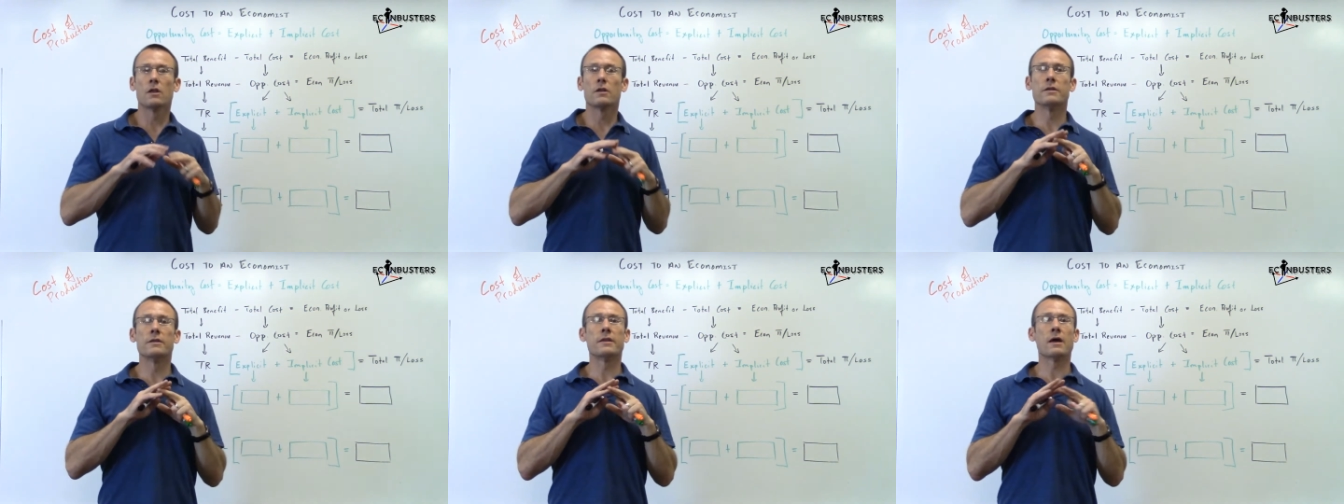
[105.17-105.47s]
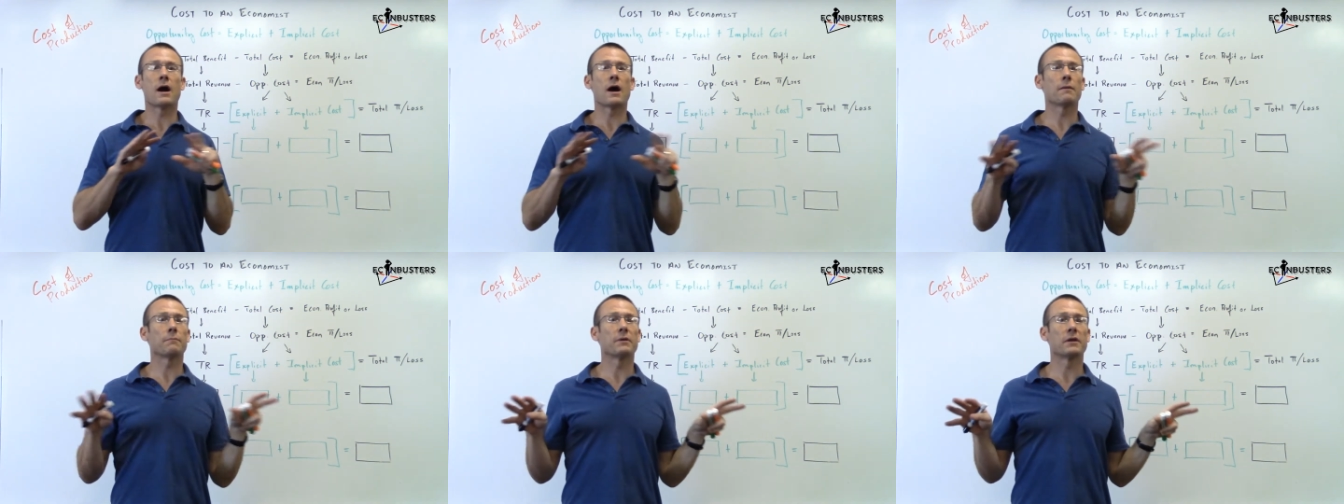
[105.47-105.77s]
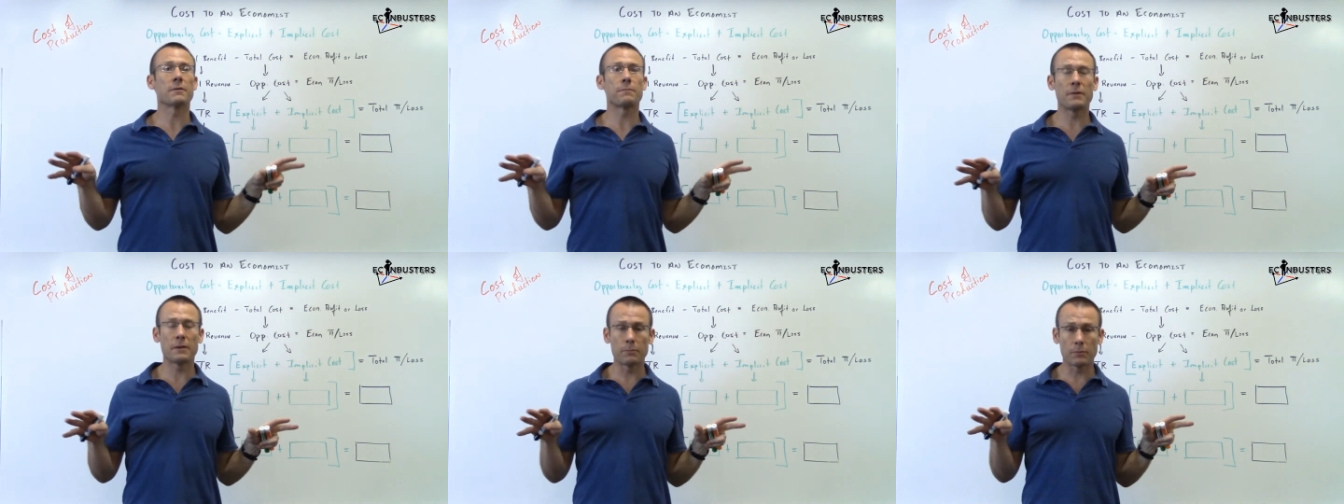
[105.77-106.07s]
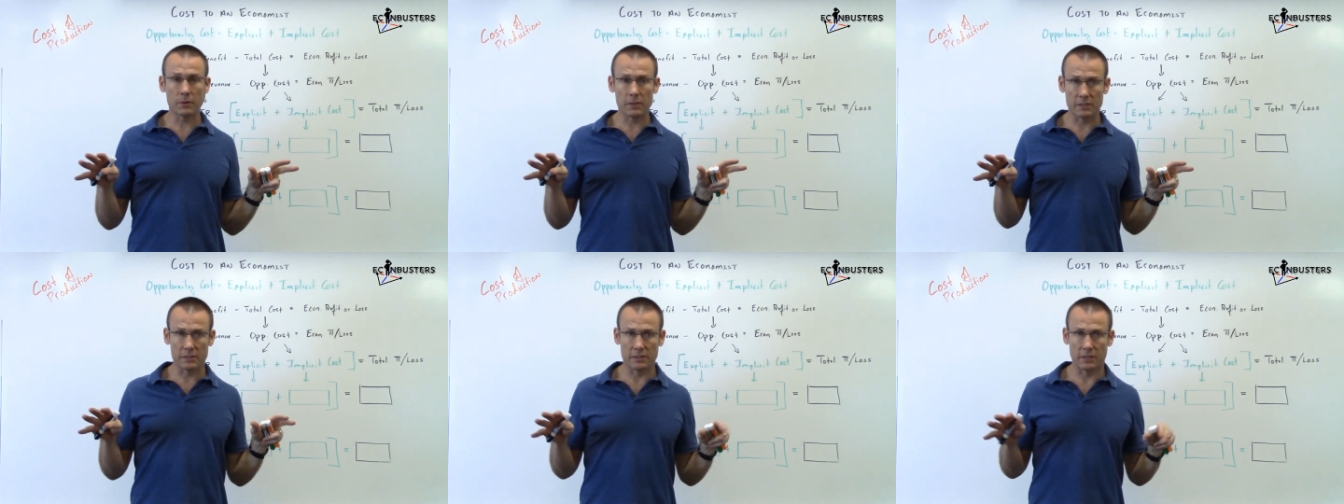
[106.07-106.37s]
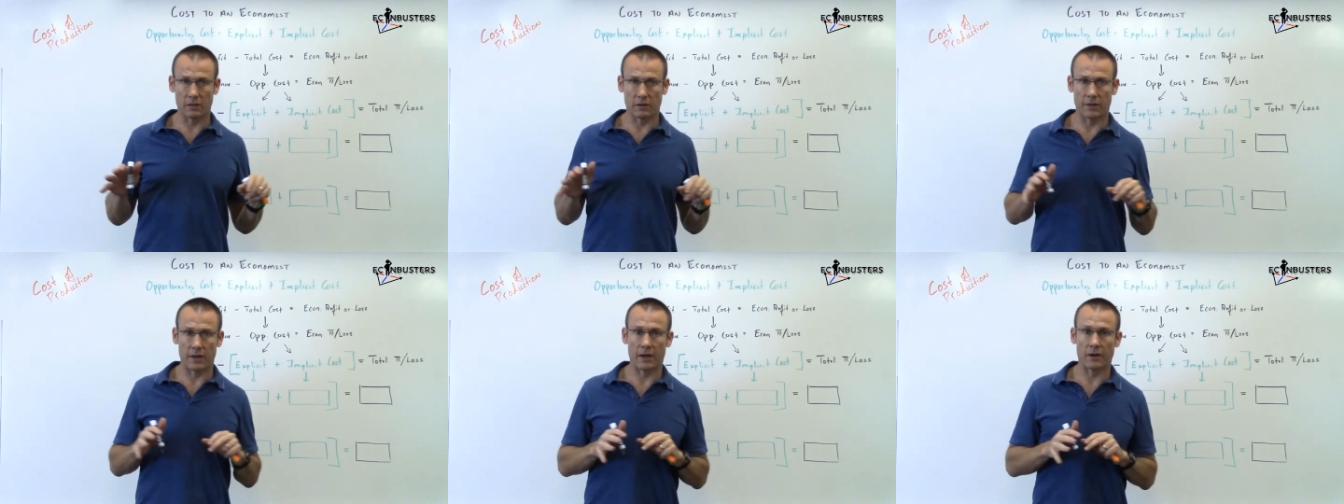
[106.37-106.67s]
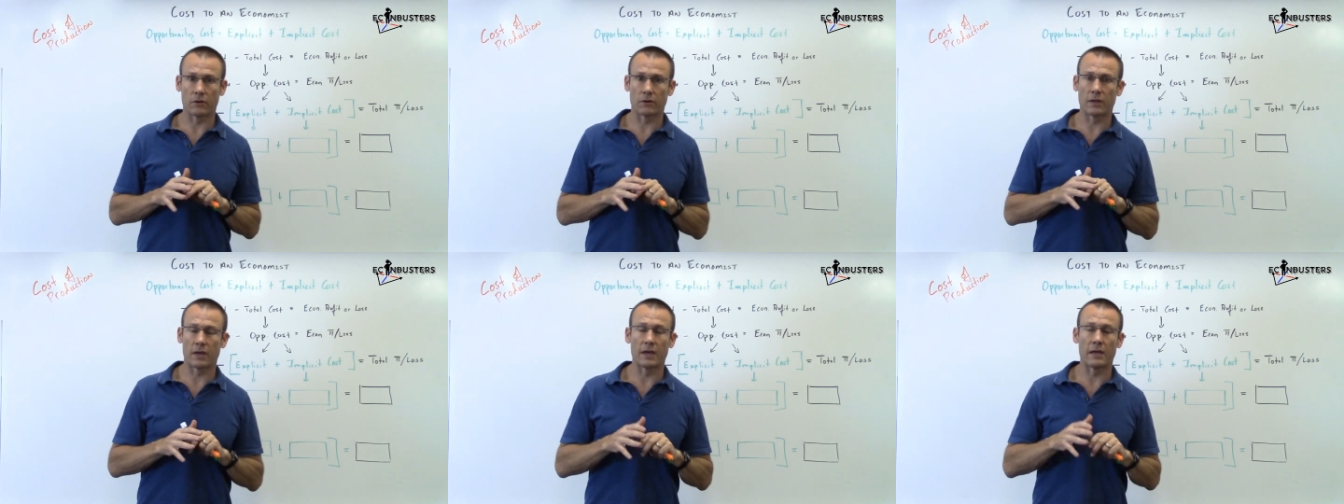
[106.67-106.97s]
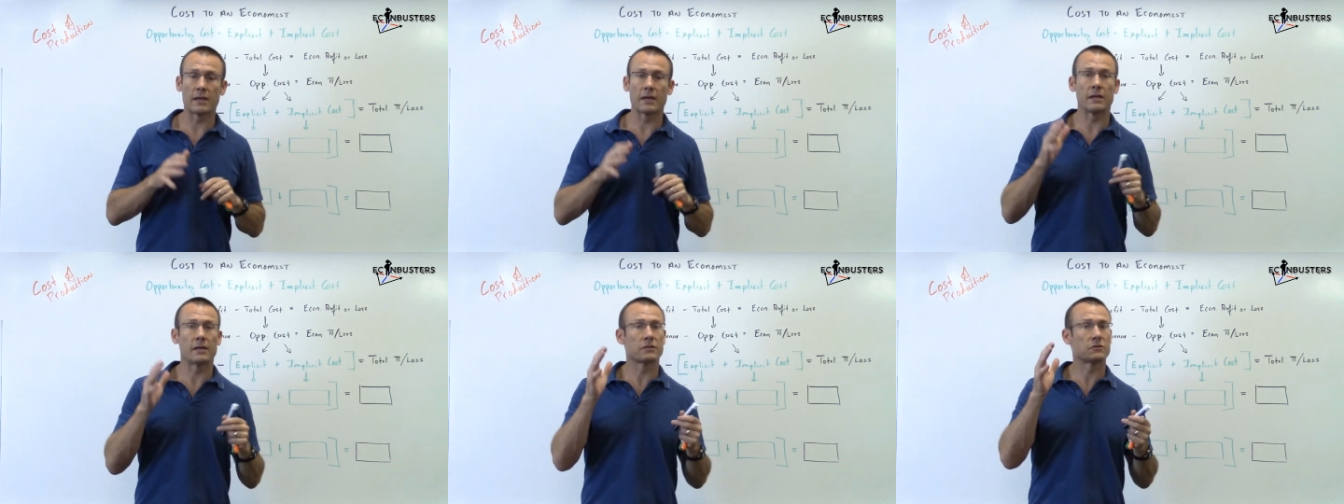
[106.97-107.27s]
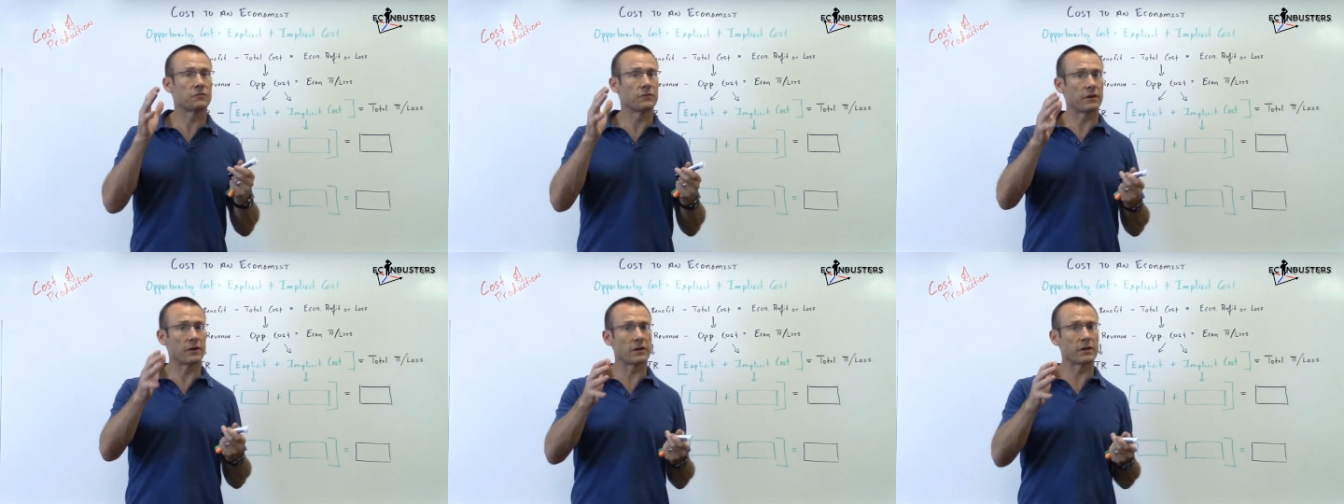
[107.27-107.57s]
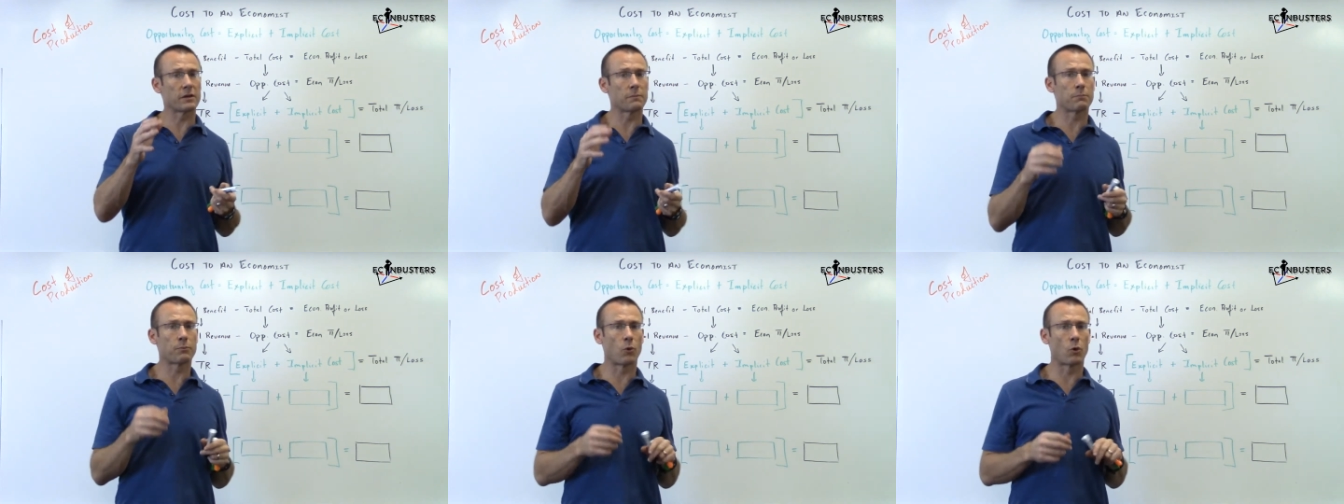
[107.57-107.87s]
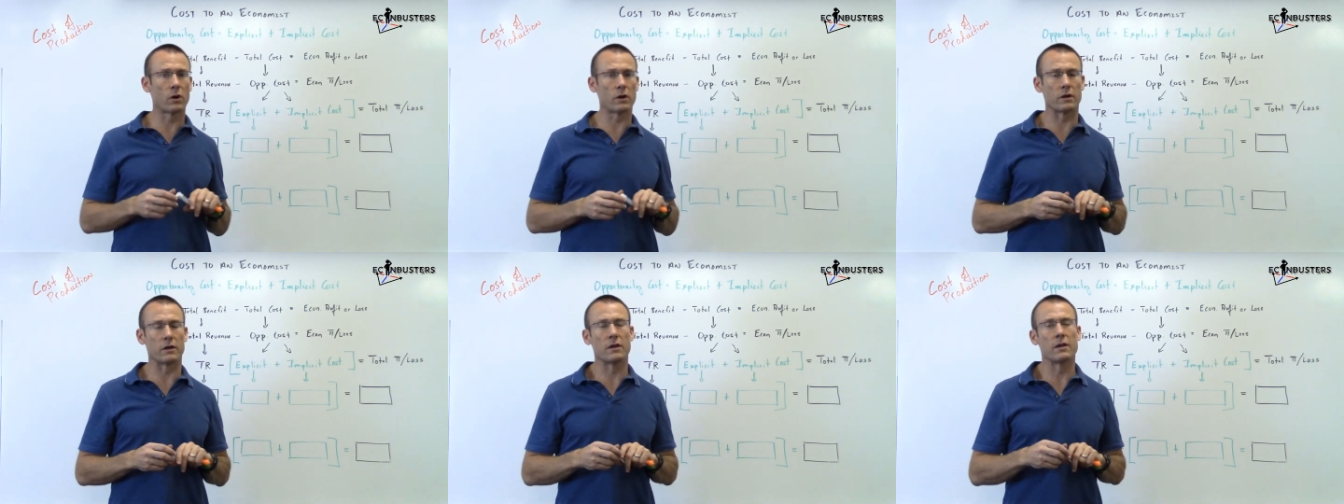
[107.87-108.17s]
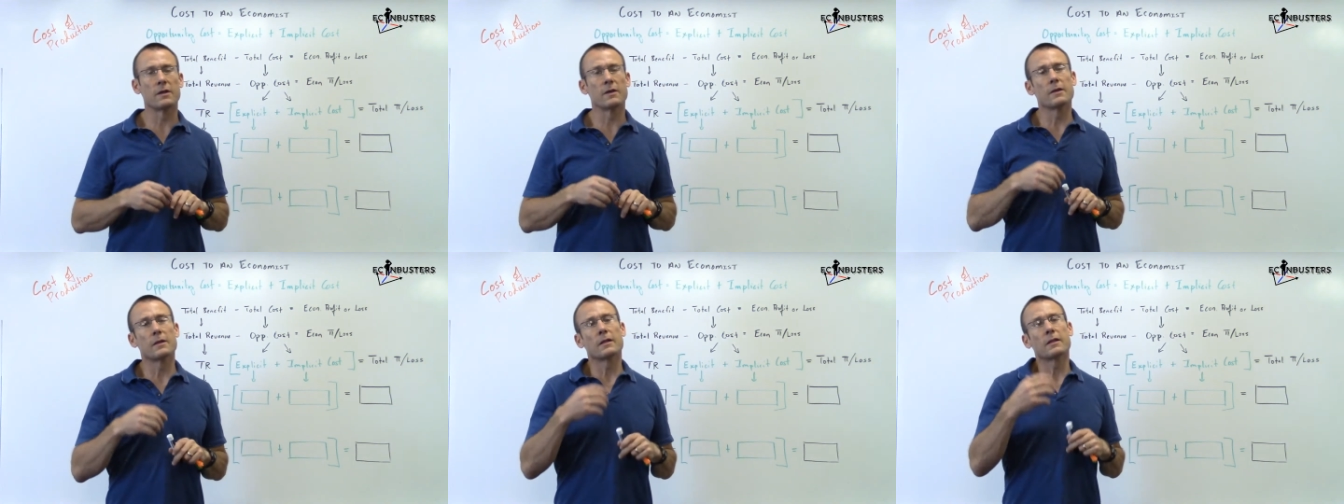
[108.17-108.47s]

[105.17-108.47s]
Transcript: Not many people consider that, okay? And it's very important.